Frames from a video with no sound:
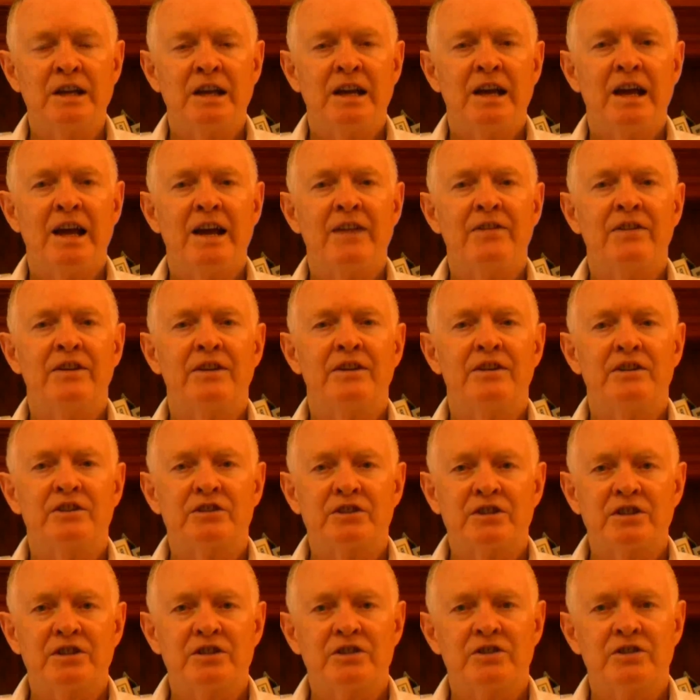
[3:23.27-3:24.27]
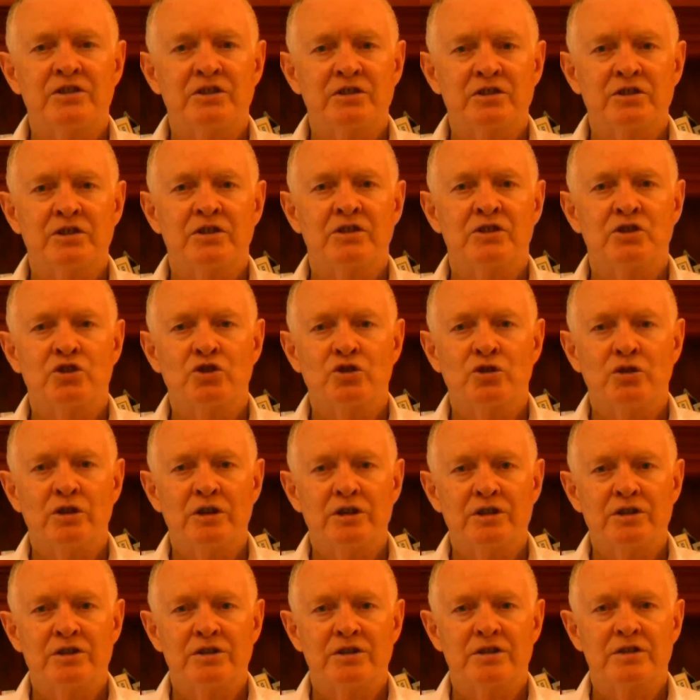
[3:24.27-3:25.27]
and the decisions and
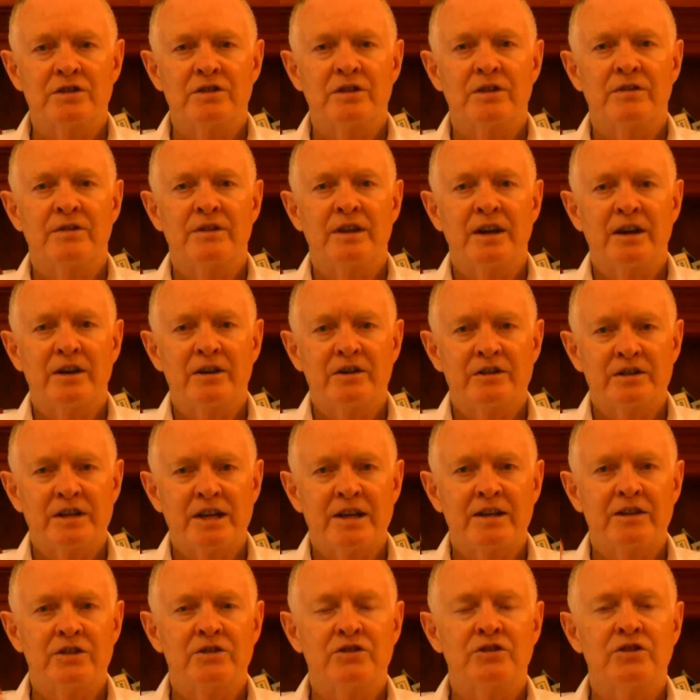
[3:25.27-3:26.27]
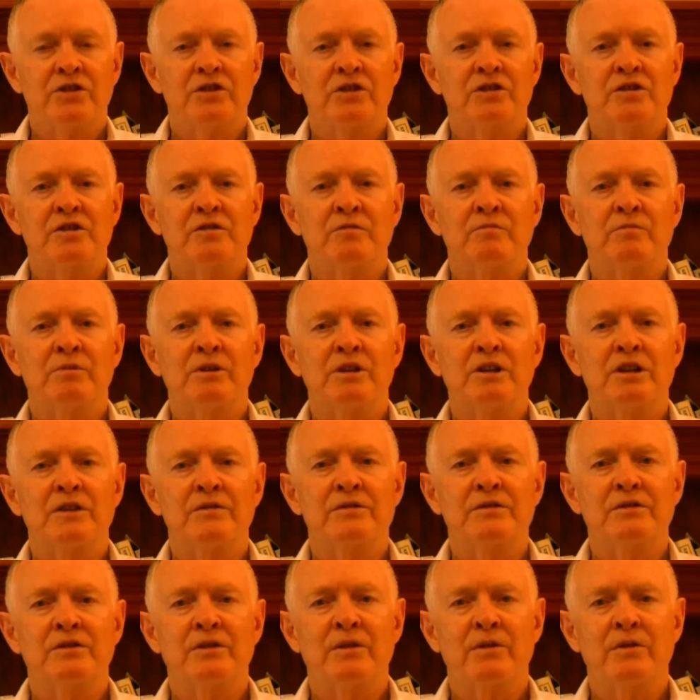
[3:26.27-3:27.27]
choices that those attitudes and
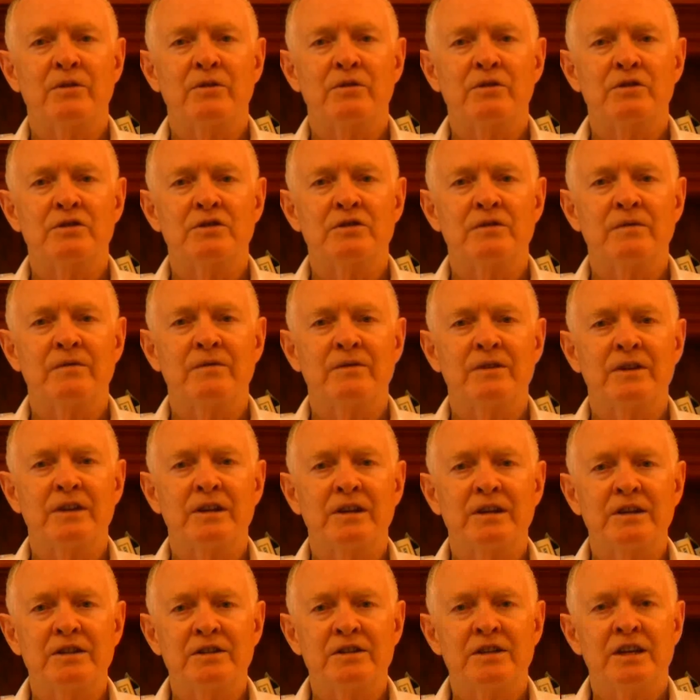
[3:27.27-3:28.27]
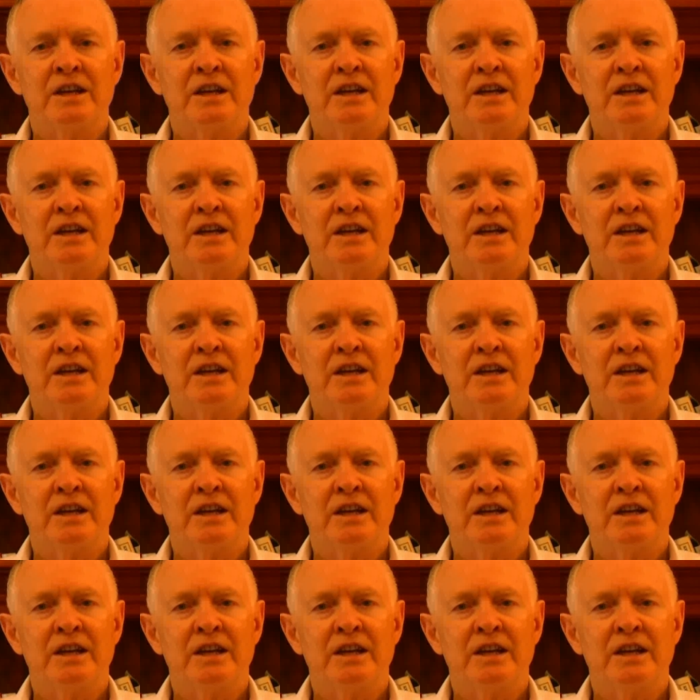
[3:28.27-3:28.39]
beliefs and thoughts and feelings